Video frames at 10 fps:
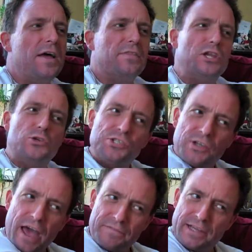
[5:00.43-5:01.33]
that you
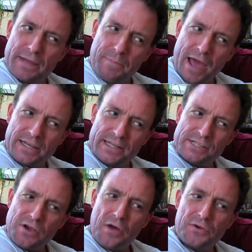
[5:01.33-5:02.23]
still have to get back to
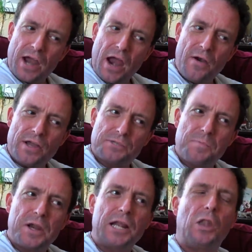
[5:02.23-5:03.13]
these other areas,
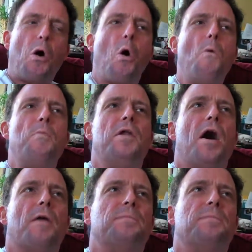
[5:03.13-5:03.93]
but it'll open up